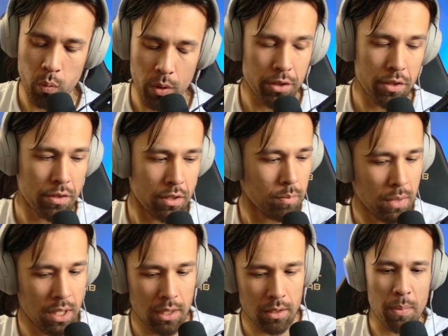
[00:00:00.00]
What does he
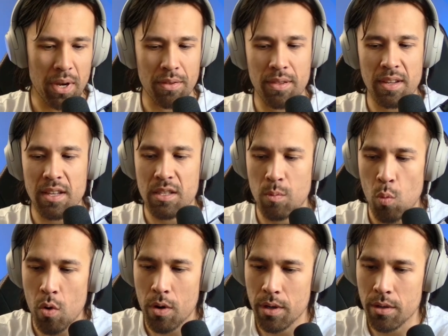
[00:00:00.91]
mean? But I think it's
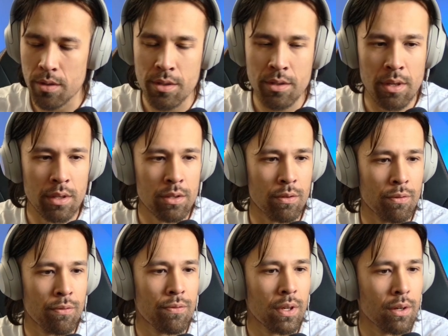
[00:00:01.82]
more interesting
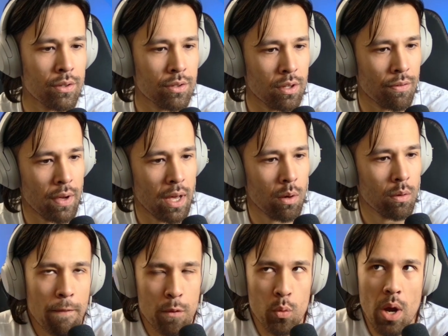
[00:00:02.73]
to figure stuff
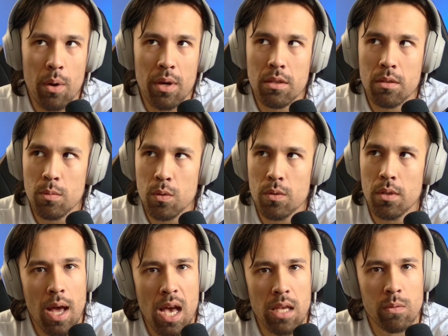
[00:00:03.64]
out throughout his
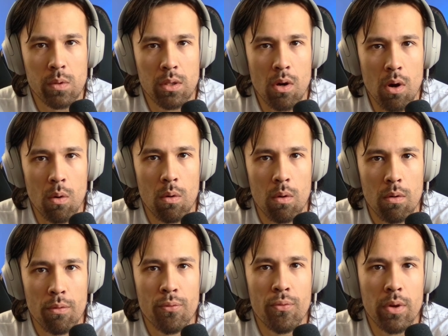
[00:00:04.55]
music as we go
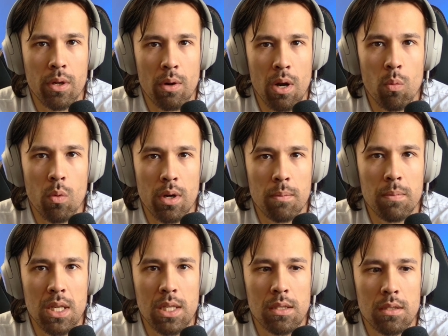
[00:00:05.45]
figure out what it
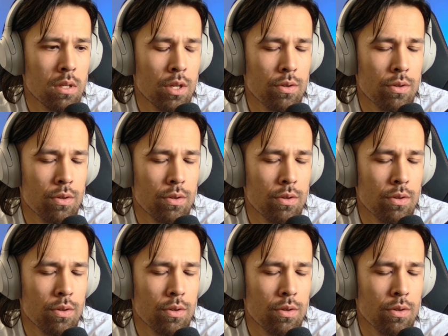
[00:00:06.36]
means.